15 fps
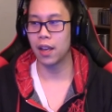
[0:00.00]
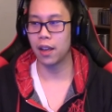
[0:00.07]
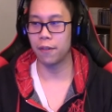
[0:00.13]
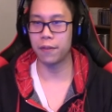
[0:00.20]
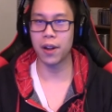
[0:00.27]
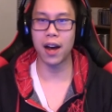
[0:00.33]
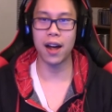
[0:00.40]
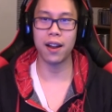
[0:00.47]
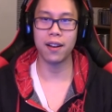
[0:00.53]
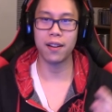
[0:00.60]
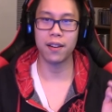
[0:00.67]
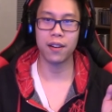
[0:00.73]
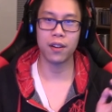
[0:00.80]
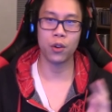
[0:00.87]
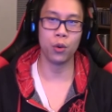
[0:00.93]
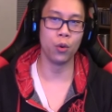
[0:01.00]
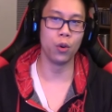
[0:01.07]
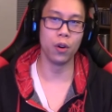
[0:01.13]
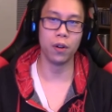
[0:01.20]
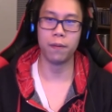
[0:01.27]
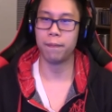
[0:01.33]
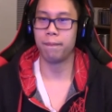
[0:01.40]
If not,
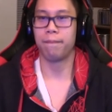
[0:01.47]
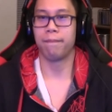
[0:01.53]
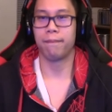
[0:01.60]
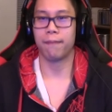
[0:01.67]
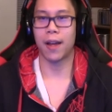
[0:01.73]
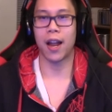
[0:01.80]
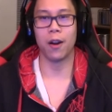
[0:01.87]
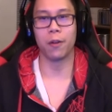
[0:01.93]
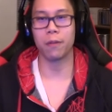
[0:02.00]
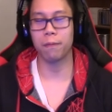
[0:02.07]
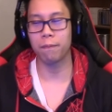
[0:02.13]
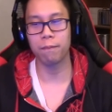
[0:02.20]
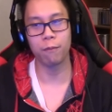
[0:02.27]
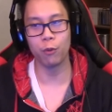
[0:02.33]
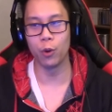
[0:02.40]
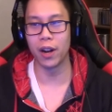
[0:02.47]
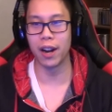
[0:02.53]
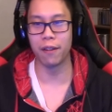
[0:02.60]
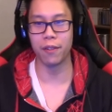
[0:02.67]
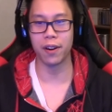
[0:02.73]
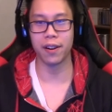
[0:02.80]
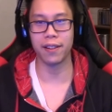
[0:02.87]
cool. I don't know, whatever.